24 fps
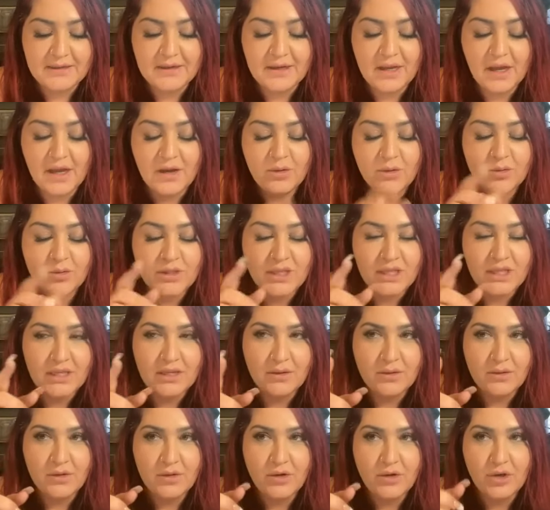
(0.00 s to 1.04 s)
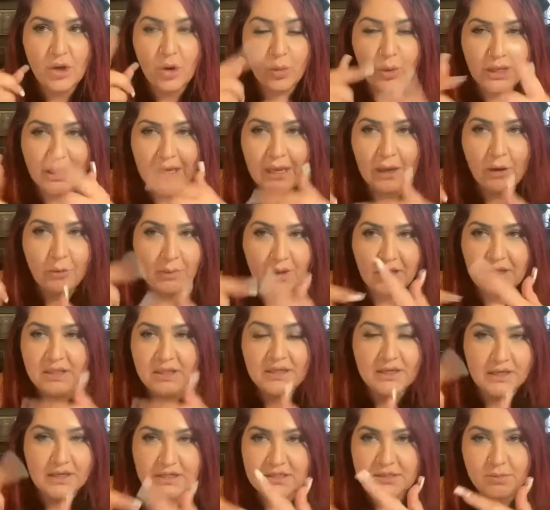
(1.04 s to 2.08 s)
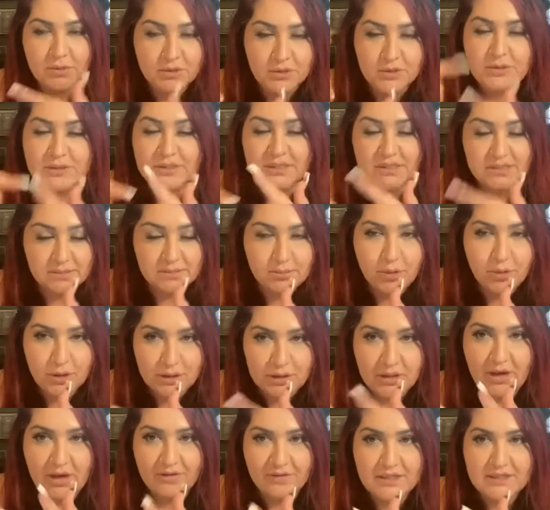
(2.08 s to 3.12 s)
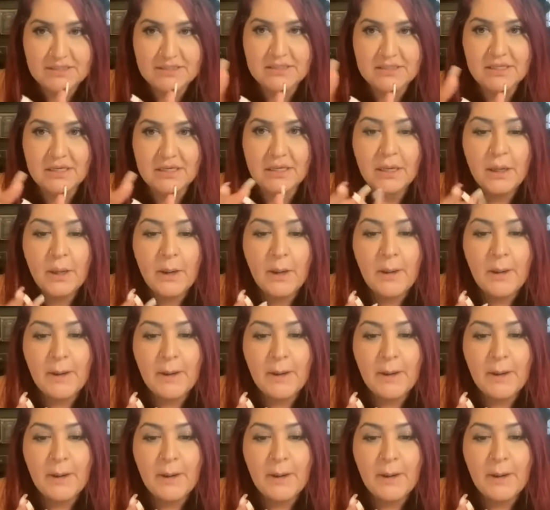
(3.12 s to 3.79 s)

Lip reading: not only knowing how melanin is produced is important, obviously,